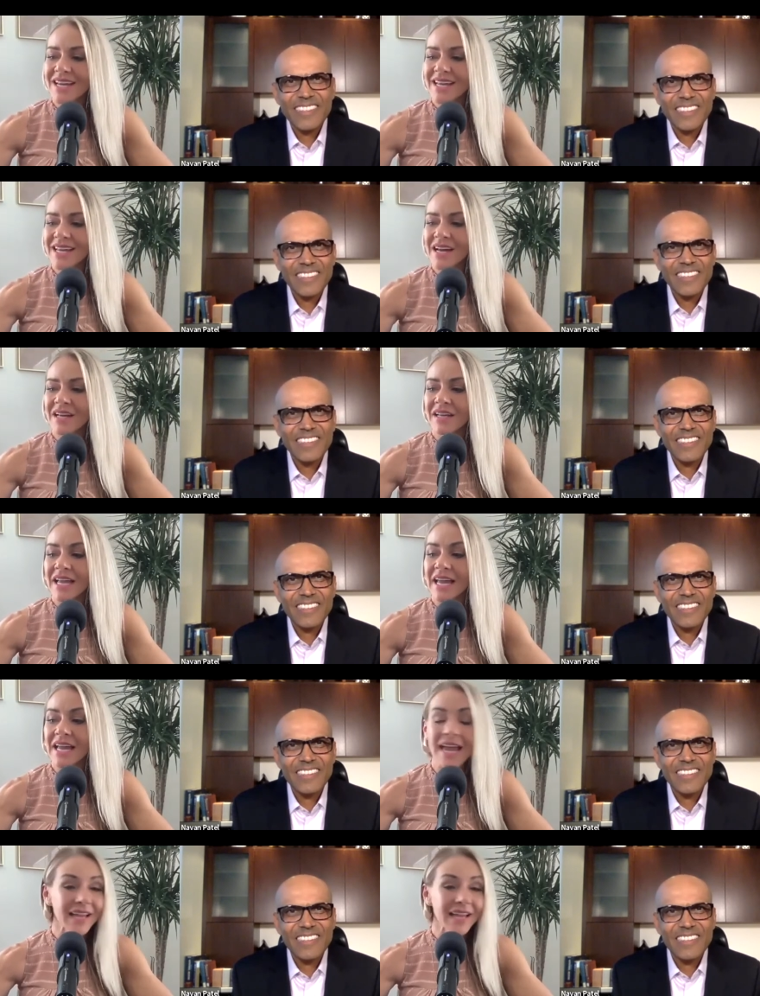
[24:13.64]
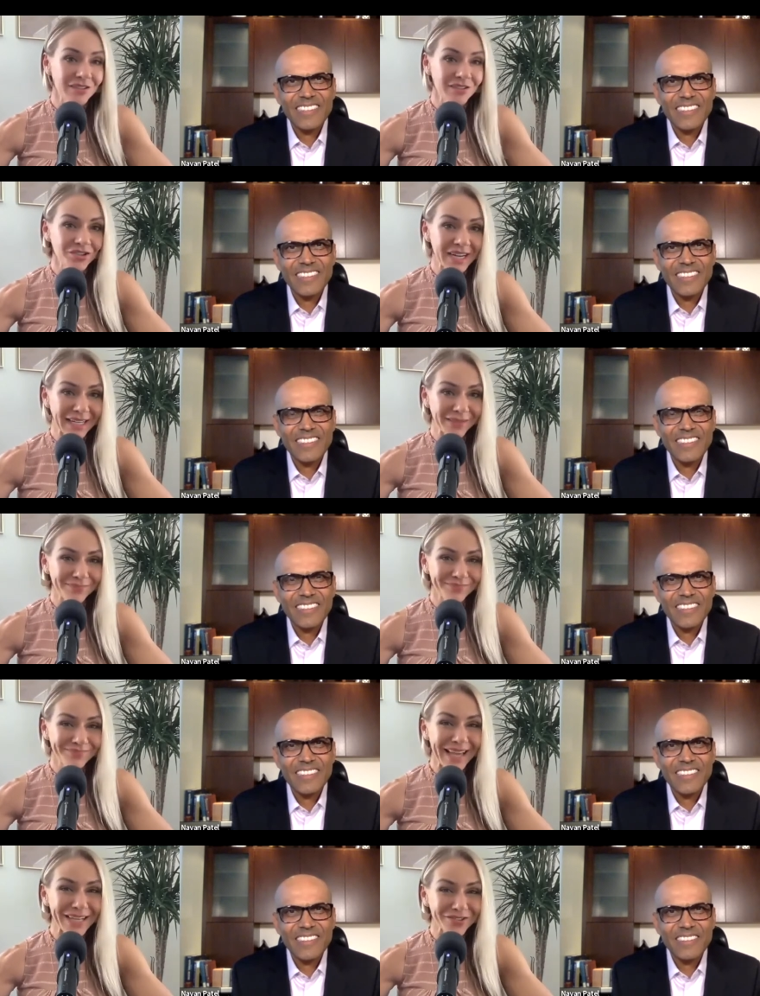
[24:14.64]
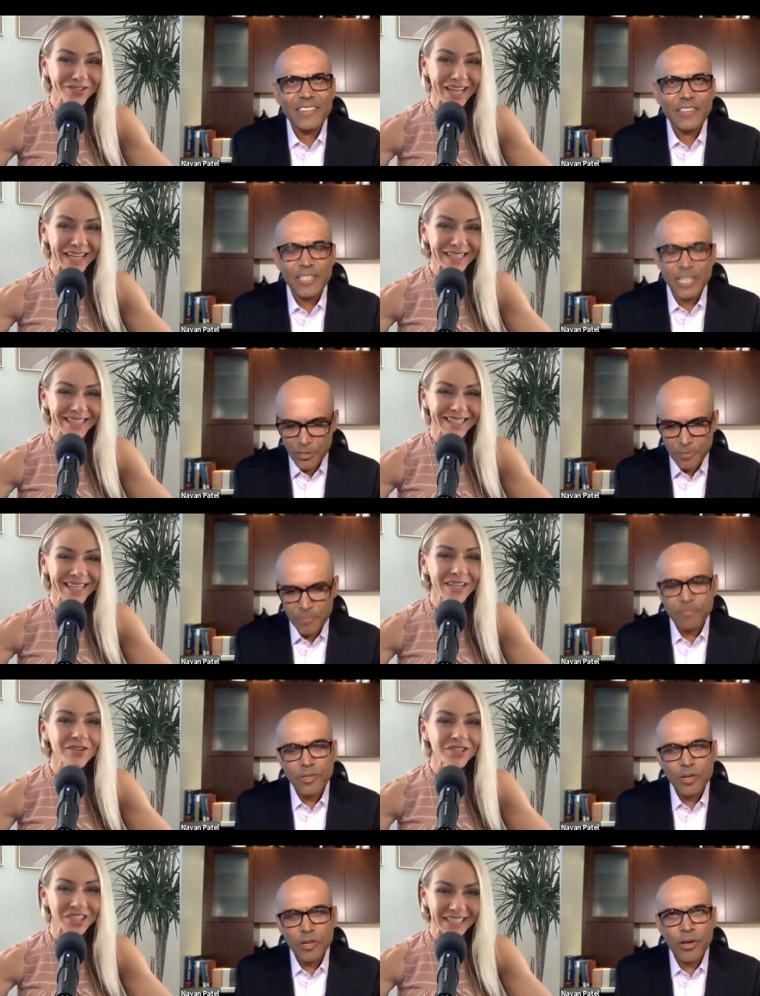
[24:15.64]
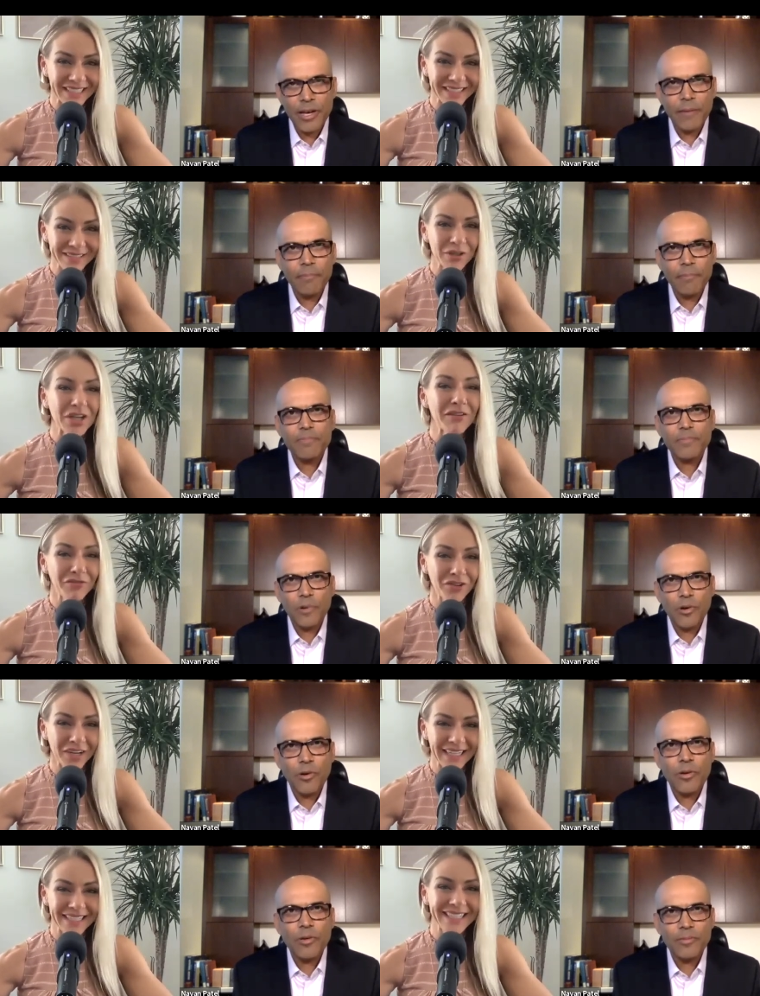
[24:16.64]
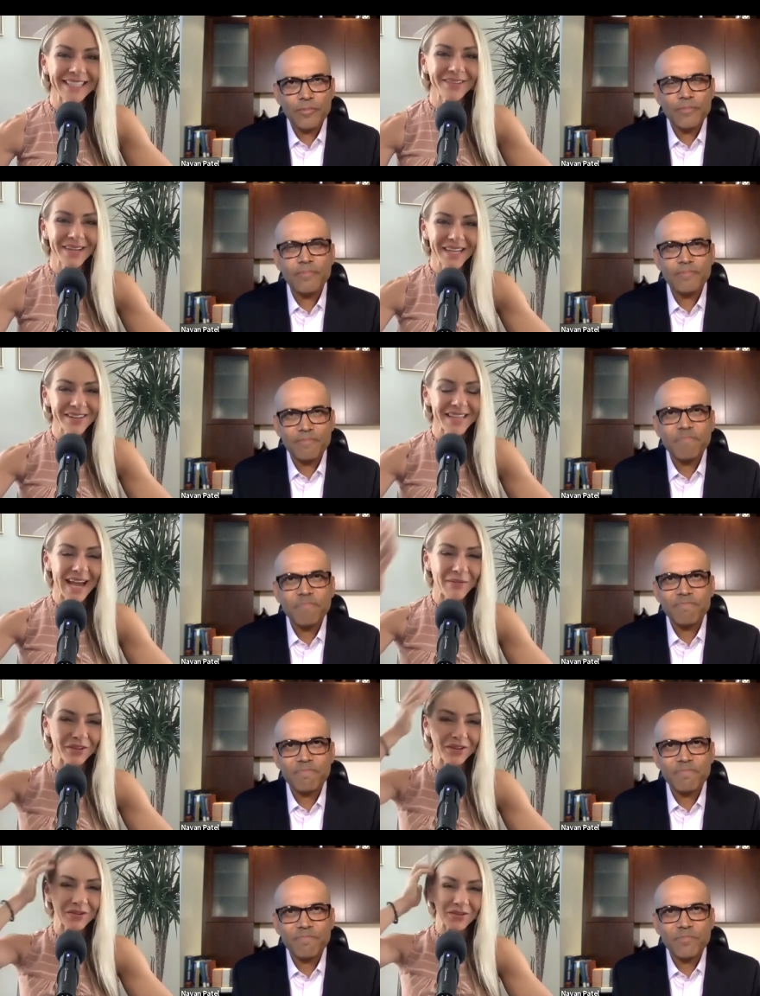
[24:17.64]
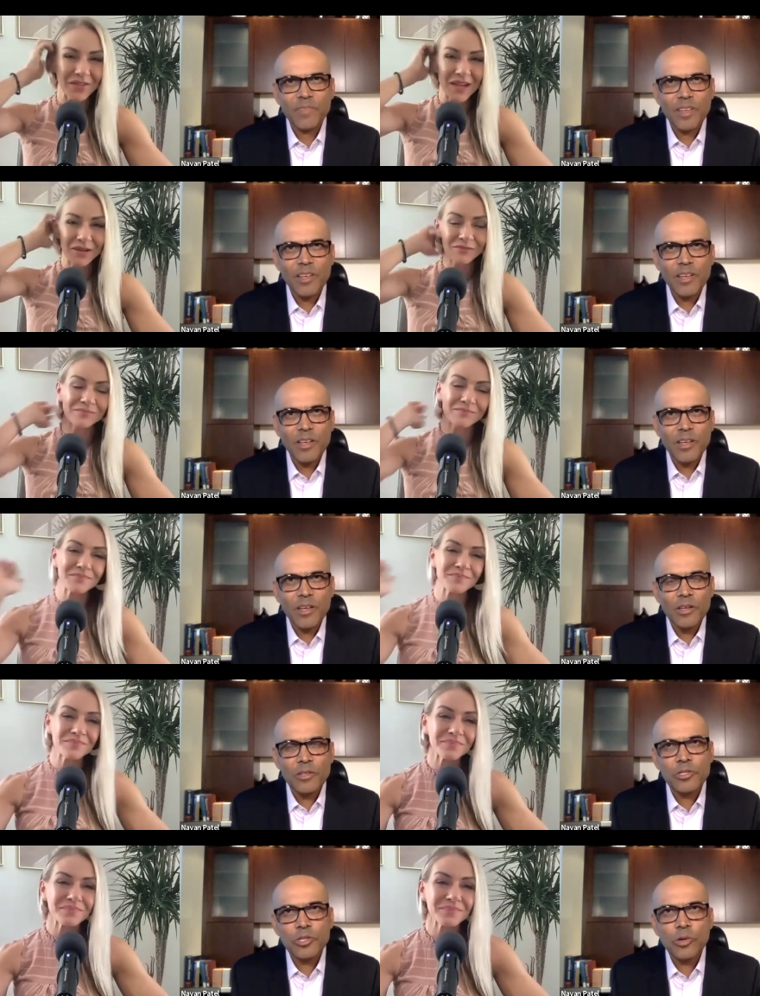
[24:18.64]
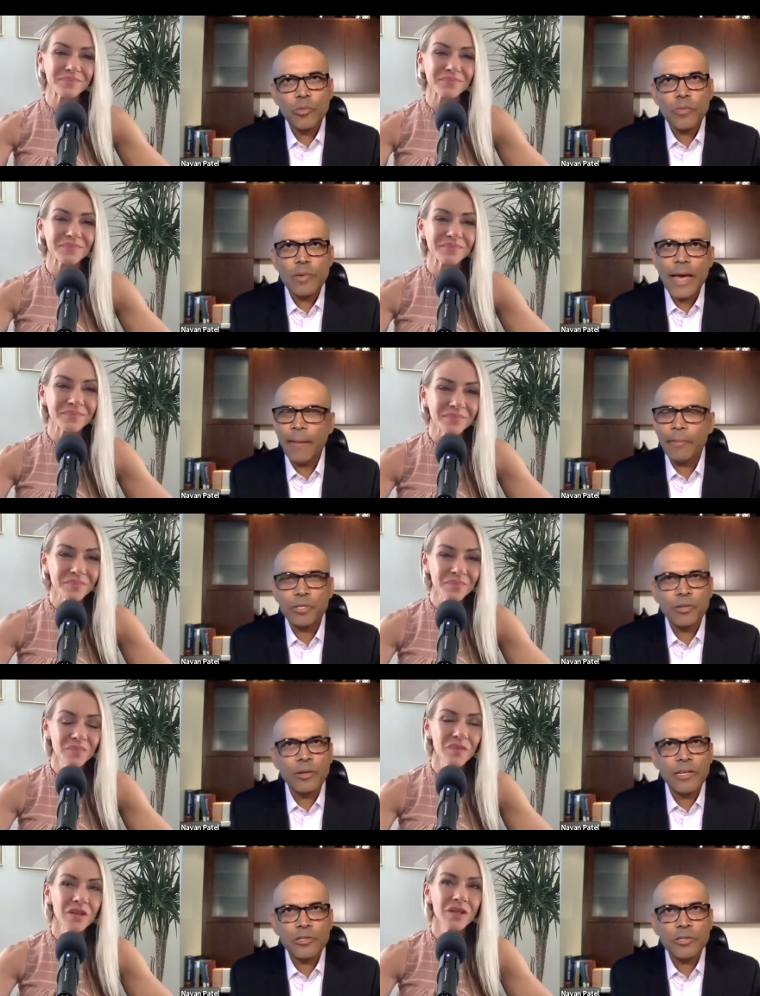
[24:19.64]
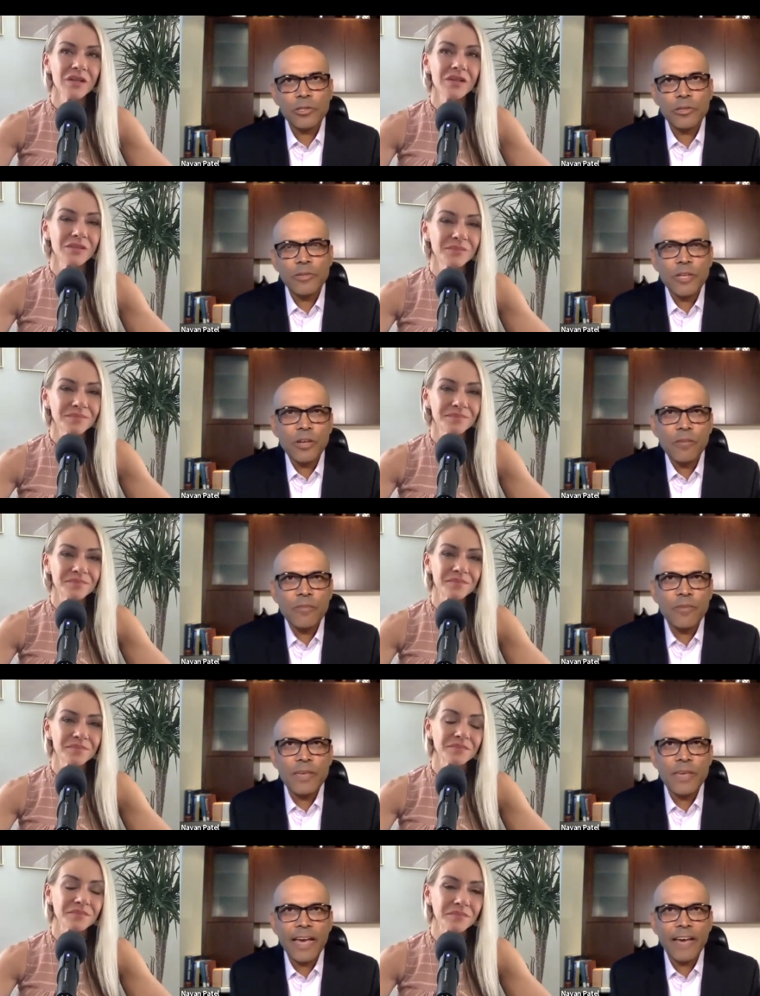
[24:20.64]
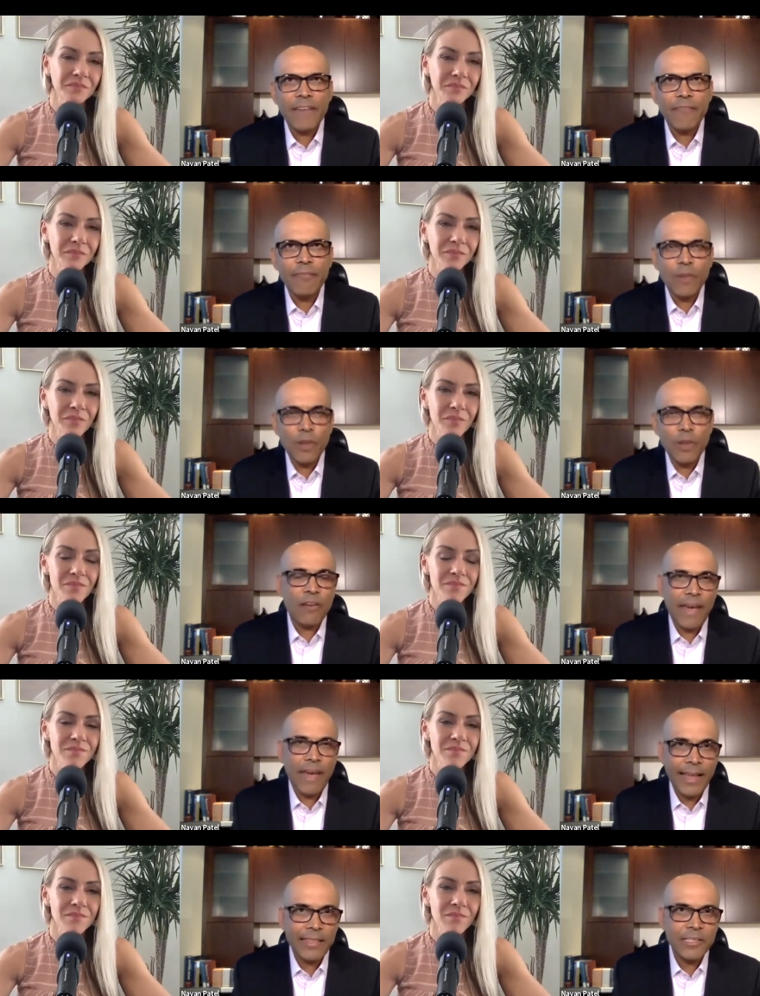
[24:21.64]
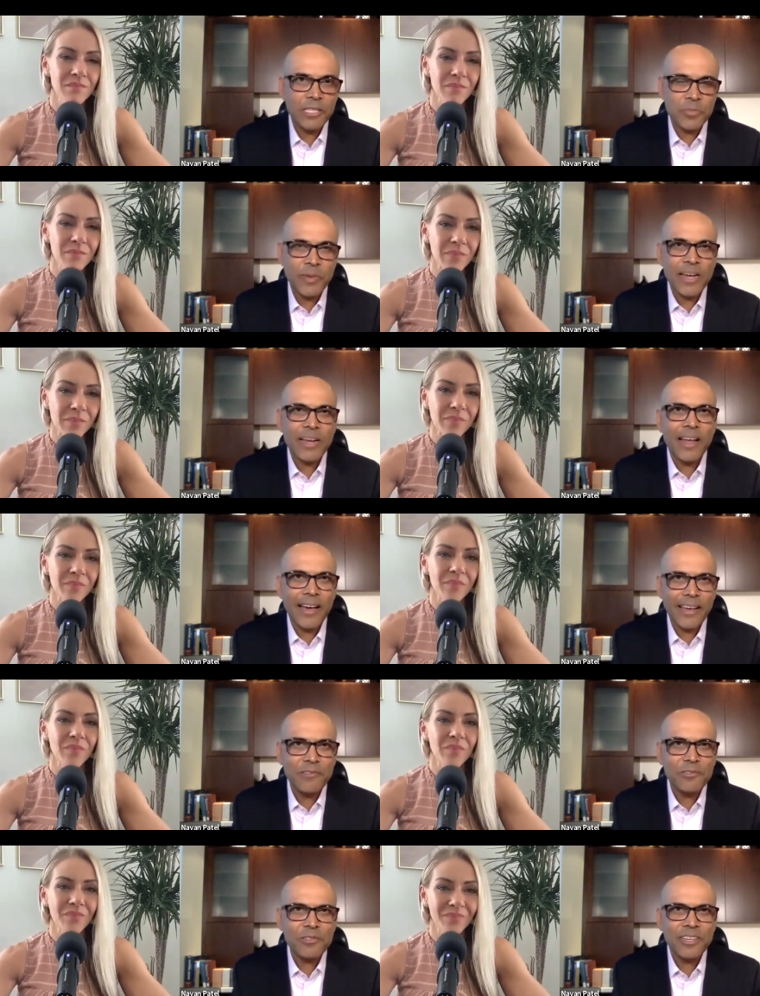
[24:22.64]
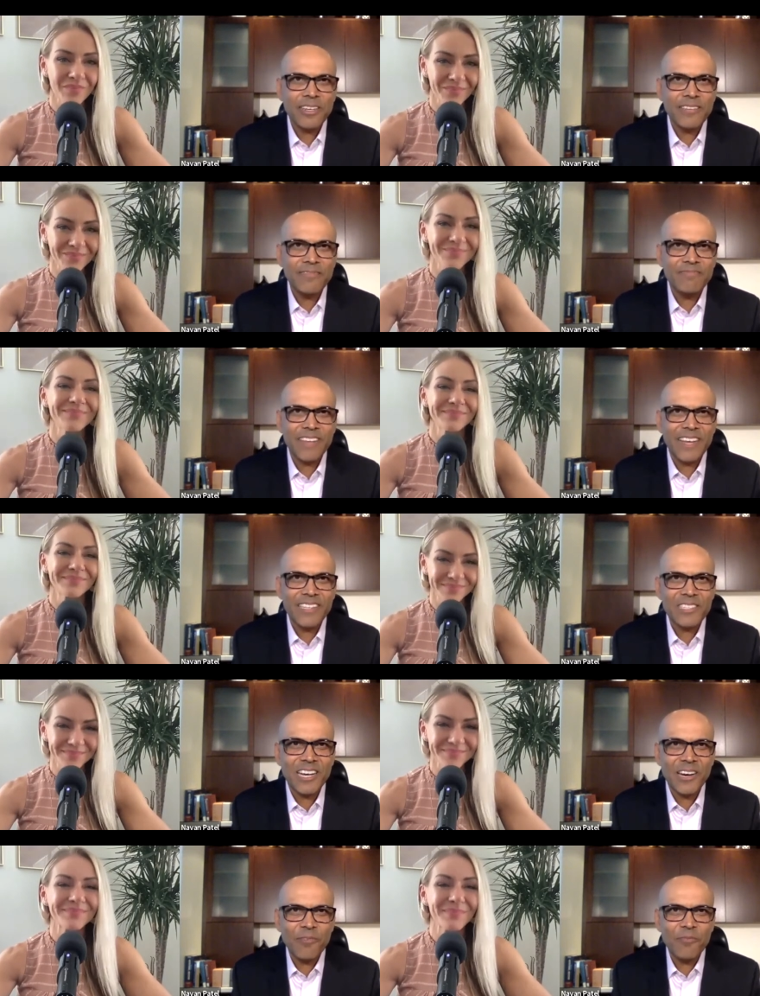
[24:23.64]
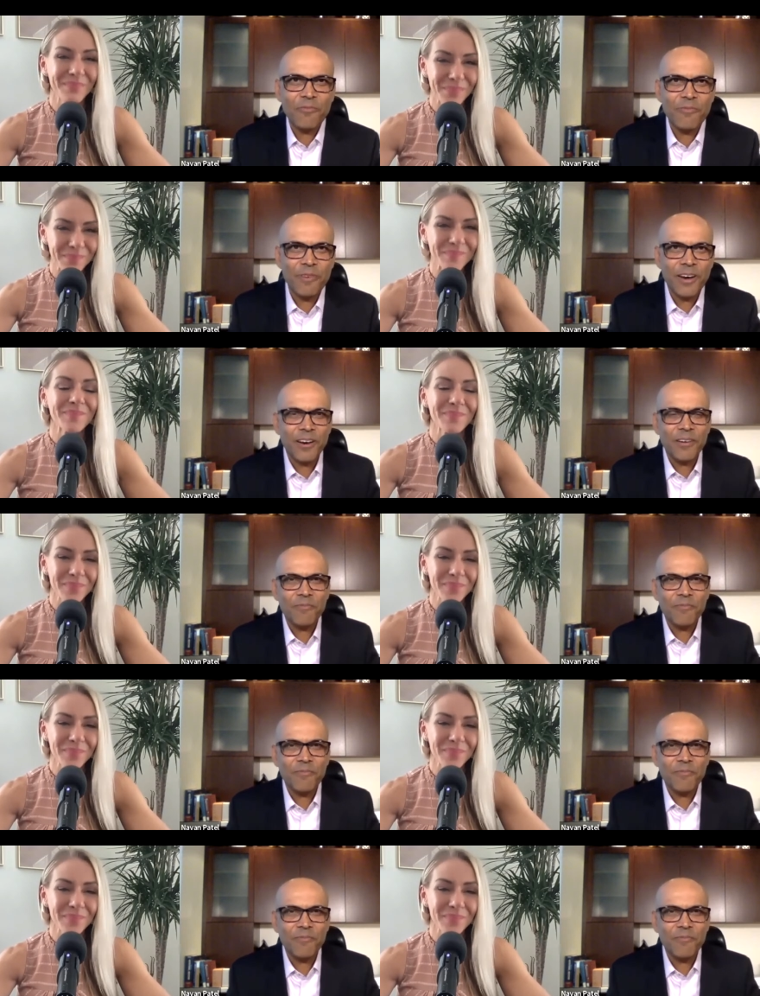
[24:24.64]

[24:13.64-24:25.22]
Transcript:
Speaker 1: uh, training, exercise, yes. energy, oh, yeah. recovery. Can you hit on that with glutathione?
Speaker 2: So absolutely. So, you know, we have a lot of athletes as my clients and that's how, uh,